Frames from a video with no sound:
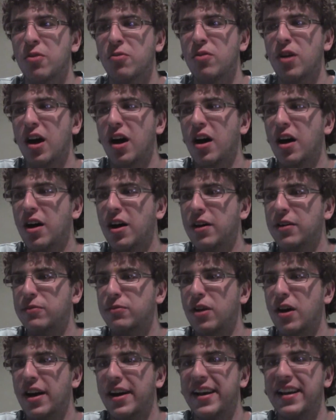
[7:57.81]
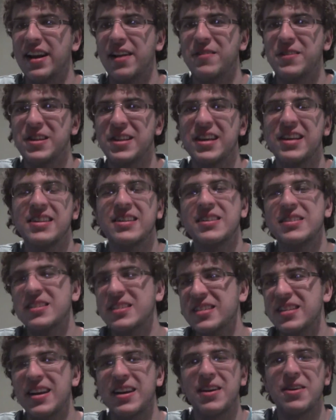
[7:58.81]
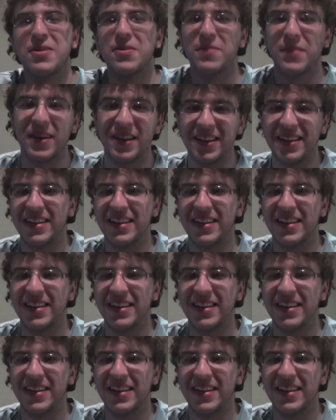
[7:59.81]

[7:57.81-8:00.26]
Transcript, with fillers: rock and everything, and it's just like, oh my